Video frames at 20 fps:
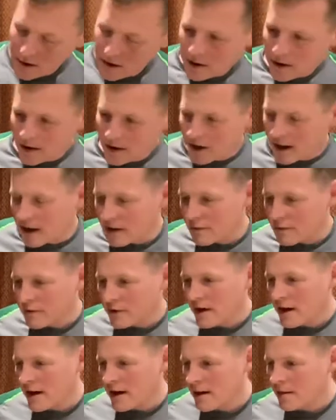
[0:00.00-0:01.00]
I have
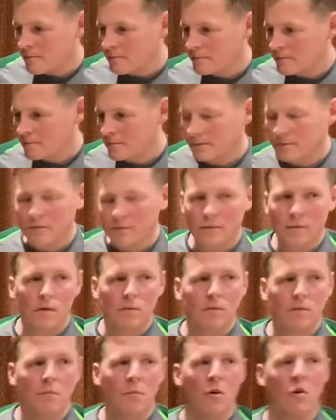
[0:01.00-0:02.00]
um,
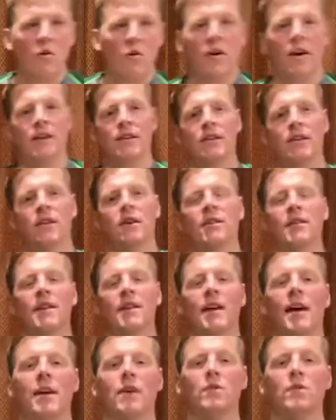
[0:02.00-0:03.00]
more kits got
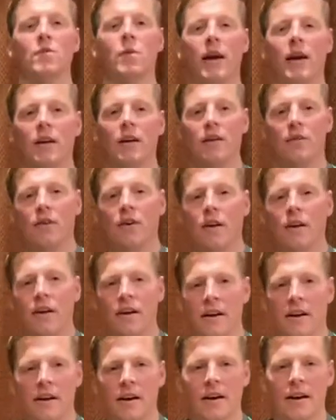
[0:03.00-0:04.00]
today as well. I've got
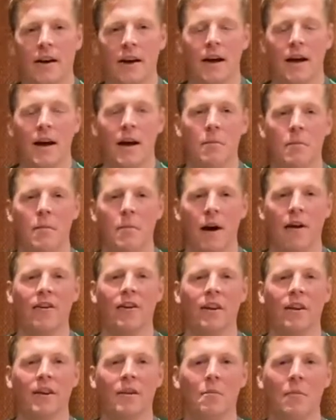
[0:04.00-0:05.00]
a
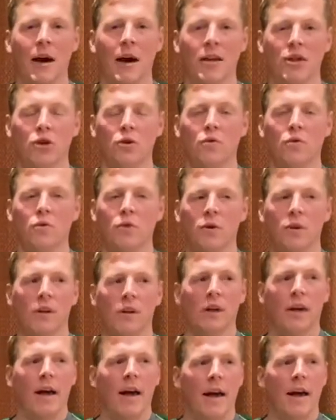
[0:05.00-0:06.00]
American Macho
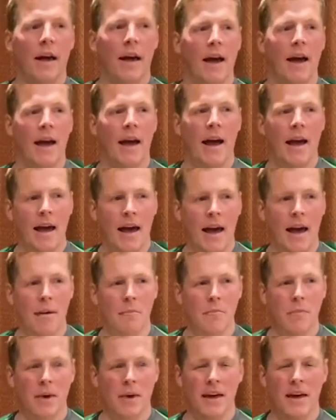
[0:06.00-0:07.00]
uh,
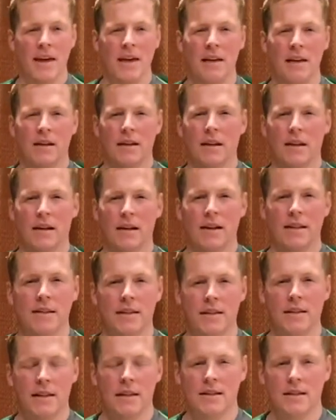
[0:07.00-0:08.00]
AMP. It's
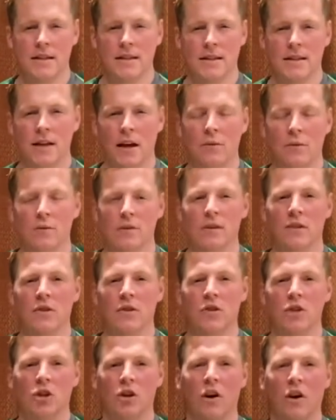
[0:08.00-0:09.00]
a, it's a stout,
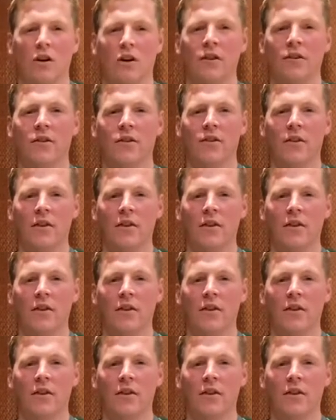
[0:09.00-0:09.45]
it's chocolate